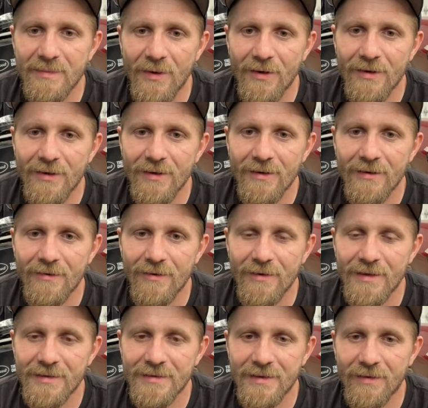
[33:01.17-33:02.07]
motor,
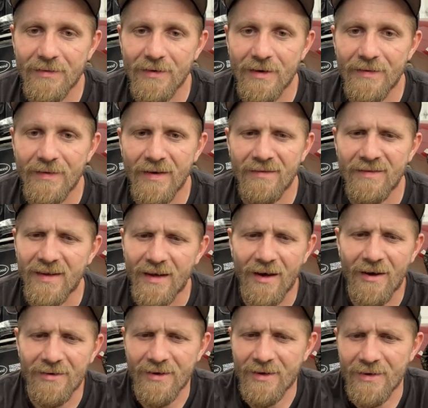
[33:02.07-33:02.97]
or is it 350?
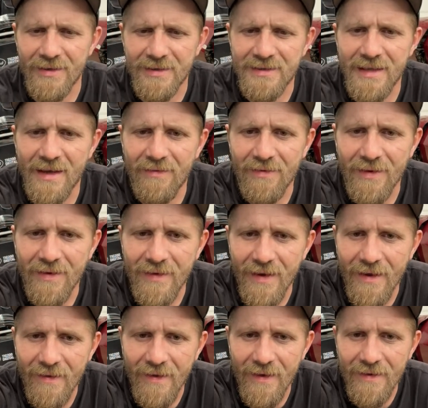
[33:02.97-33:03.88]
Oh no, it's definitely
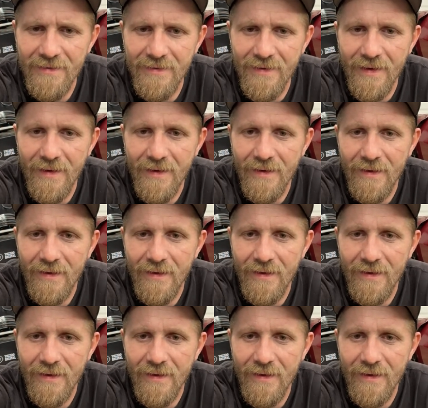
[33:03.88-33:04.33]
the LS.